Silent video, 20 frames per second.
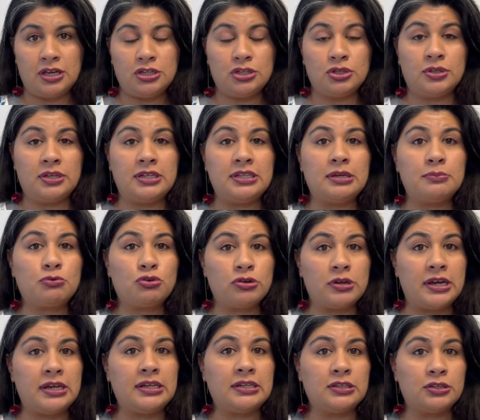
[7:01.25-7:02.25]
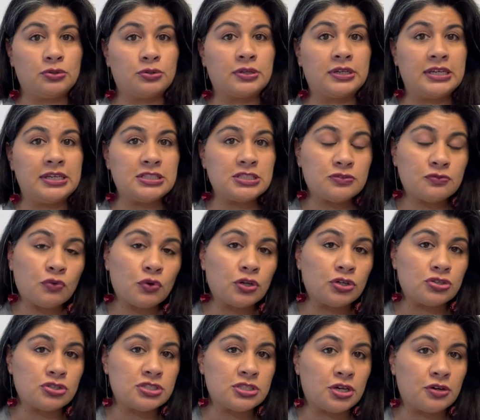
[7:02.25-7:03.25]
You'll end up creating little kits for
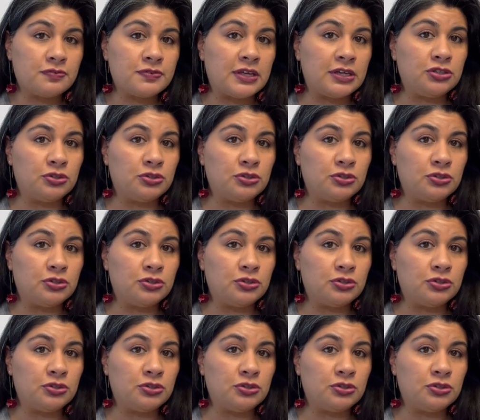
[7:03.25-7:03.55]
yourself that